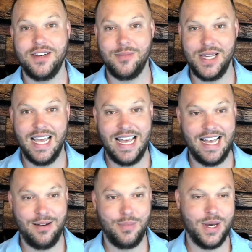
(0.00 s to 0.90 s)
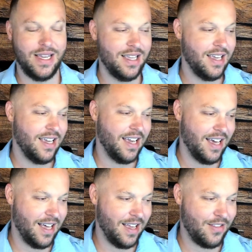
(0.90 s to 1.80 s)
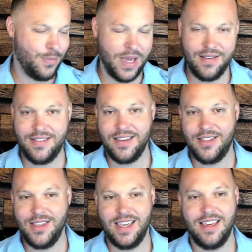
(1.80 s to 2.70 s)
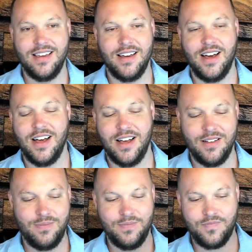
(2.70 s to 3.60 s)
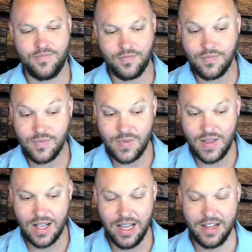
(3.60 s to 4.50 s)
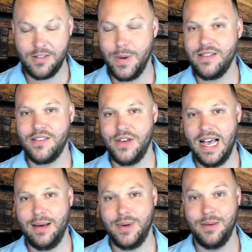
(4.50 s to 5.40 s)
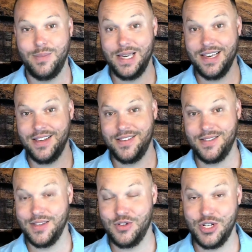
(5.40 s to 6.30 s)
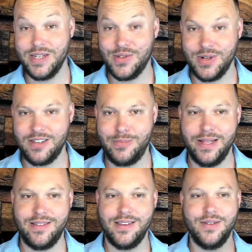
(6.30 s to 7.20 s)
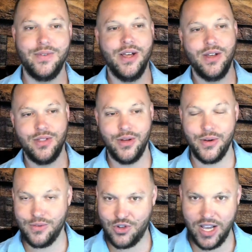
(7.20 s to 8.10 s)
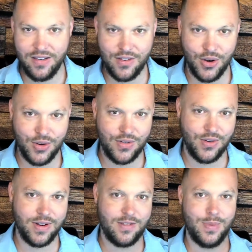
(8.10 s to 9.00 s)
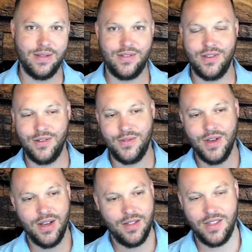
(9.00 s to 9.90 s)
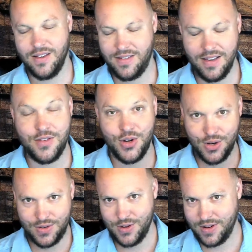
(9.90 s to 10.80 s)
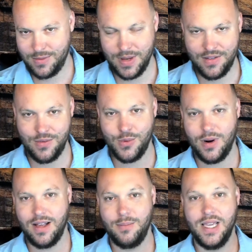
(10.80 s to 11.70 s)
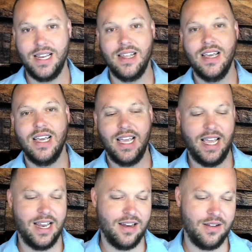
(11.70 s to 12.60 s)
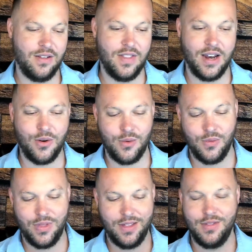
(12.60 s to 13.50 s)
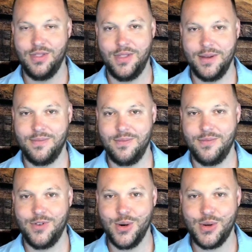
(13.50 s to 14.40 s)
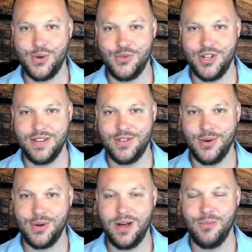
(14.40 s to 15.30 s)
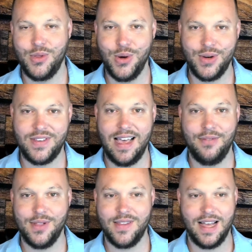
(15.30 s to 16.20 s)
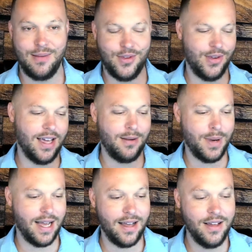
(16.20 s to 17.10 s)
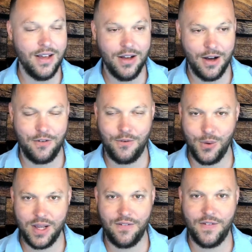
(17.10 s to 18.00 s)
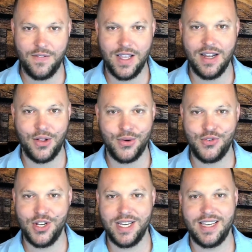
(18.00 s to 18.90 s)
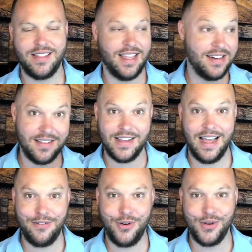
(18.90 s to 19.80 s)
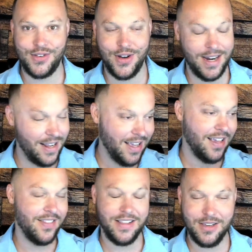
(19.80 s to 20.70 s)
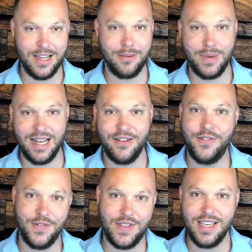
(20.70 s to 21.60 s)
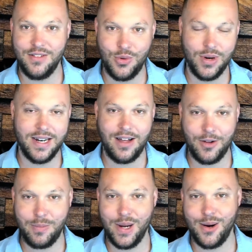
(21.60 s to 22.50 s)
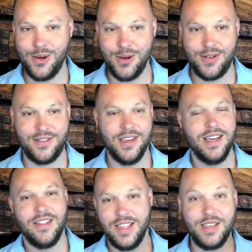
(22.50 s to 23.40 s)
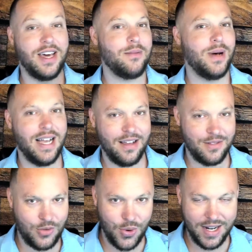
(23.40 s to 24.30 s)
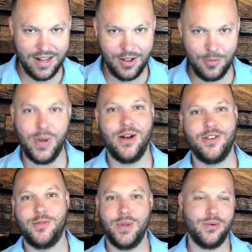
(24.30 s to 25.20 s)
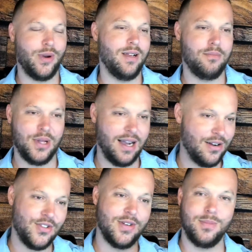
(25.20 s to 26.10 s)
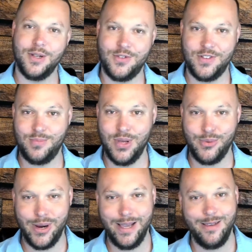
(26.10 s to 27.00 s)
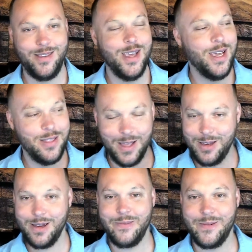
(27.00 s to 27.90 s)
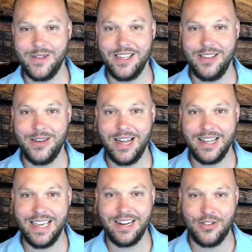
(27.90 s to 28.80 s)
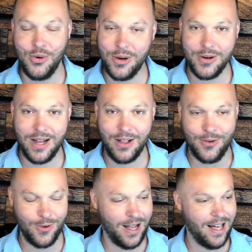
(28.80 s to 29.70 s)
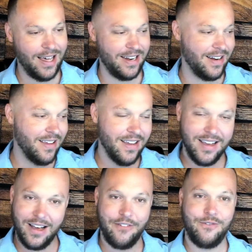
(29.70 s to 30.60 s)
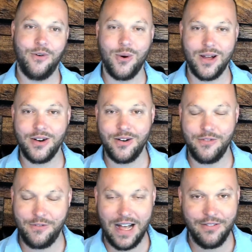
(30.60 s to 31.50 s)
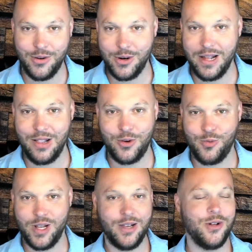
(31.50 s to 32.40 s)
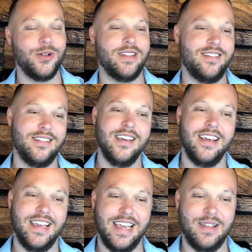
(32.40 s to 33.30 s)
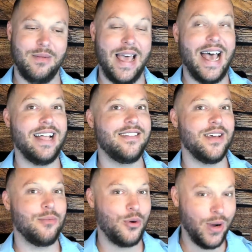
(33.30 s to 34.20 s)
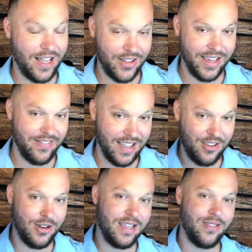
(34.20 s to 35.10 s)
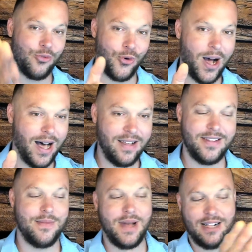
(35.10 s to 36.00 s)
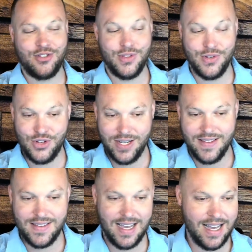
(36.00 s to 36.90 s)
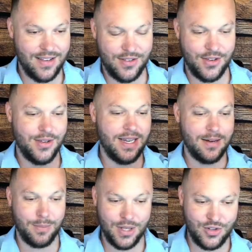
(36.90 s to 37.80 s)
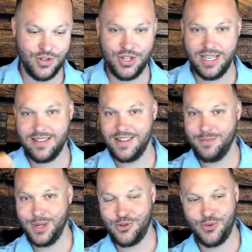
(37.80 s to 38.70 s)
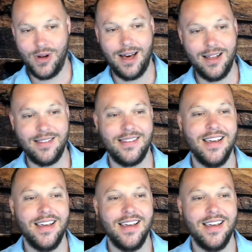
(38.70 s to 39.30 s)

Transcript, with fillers: to be had, but uh, it's basically uh, an expensive habit because the jigs are expensive, the chase hooks are expensive. The assist hooks are expensive, is what I mean. And they don't, the, the vertical jigs don't come with hooks half the time. So you got to buy a, a $40, $50 jig that doesn't have hooks on it. Then you got to buy a $15, $20 pair of hooks. Then you got to buy a $20 pair of split ring pliers and a bunch of split rings. Then you got, you got to get a $200 rod and a $400 and $500 reel. It's, it adds up quickly. And then you need the rod to match the jig size. So you need a bunch of jigs and a bunch of rods.